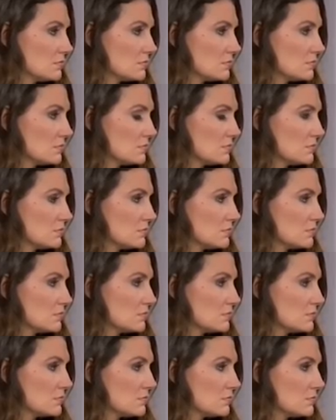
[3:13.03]

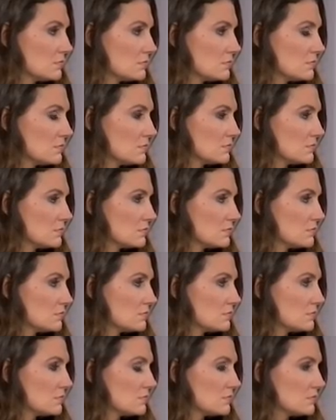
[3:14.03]

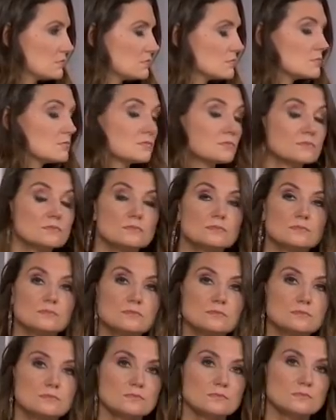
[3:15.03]

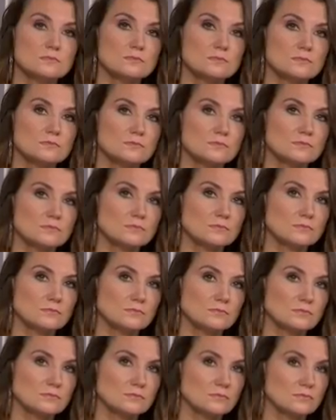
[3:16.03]

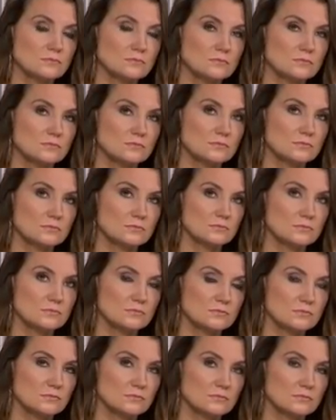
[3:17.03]

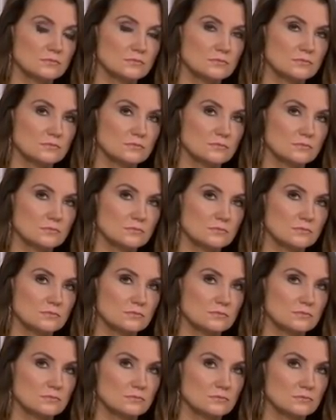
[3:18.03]

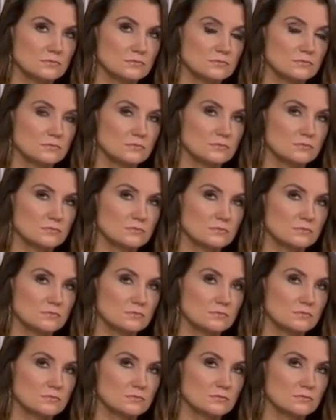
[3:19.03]

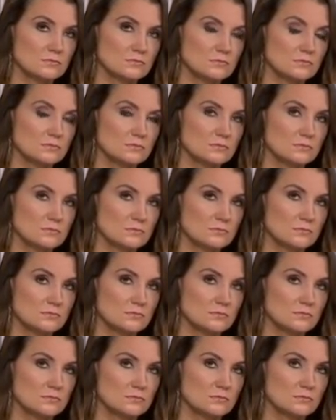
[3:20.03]
This person isn't speaking.